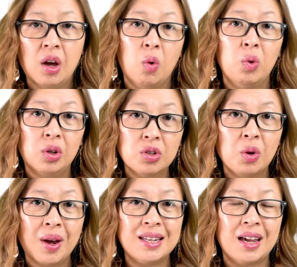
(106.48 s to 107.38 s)
We'll
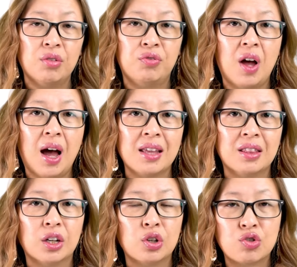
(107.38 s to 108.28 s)
also identify
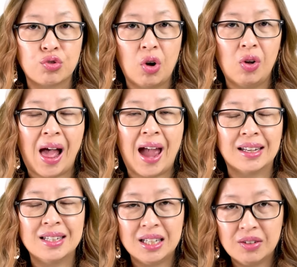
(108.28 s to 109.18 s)
the control
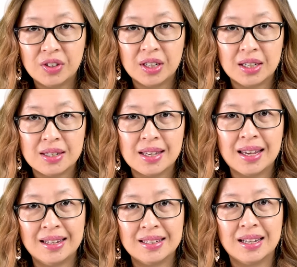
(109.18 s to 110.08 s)
activities
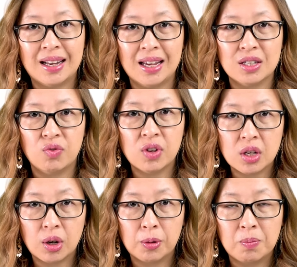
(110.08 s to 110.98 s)
in today's
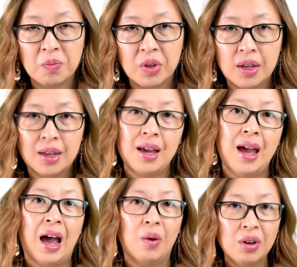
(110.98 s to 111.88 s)
video.
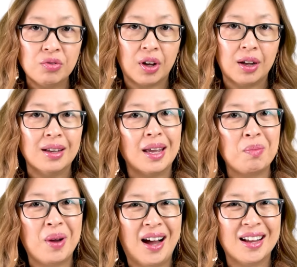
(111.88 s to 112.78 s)
However, in
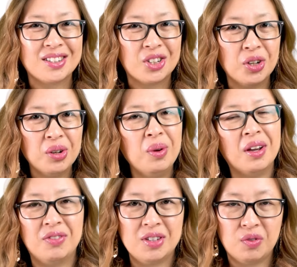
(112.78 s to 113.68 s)
part 2
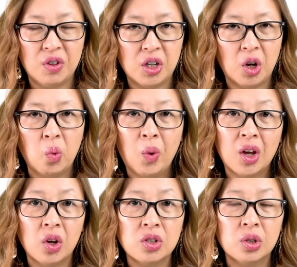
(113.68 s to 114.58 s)
of this video, we're
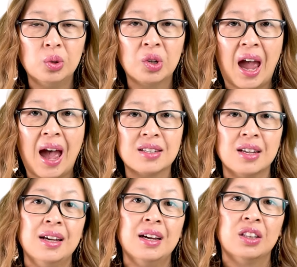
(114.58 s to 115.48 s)
going to look at
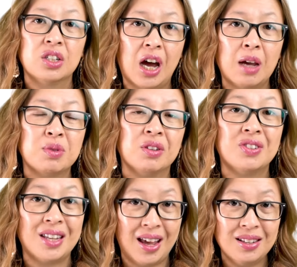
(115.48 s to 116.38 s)
the types of
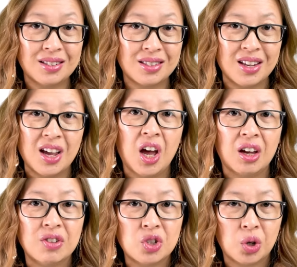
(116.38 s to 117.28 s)
tests
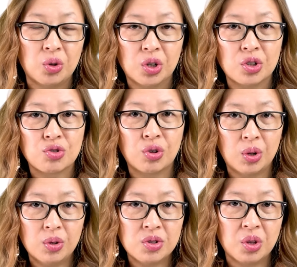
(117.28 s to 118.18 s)
of internal
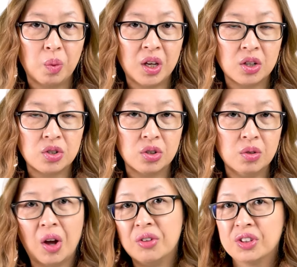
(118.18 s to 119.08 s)
controls that we can do
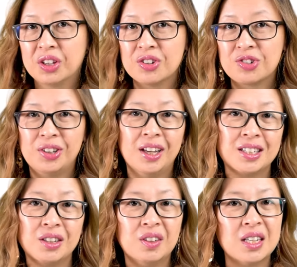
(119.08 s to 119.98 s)
over the control
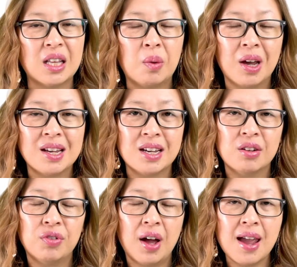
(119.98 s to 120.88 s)
activities that we
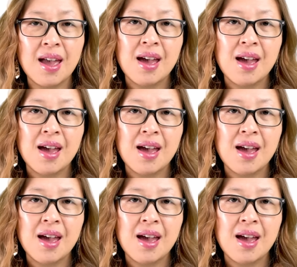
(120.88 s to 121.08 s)
identify,